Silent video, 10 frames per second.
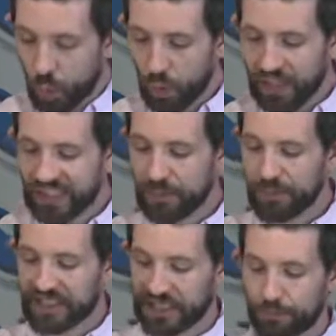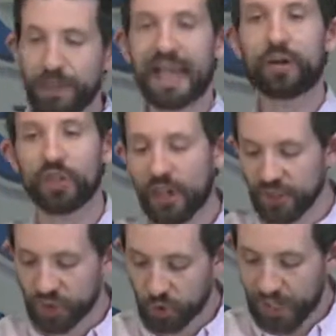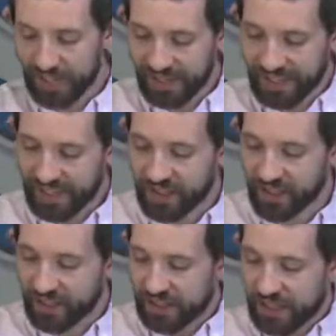waiting to be spit out onto dry land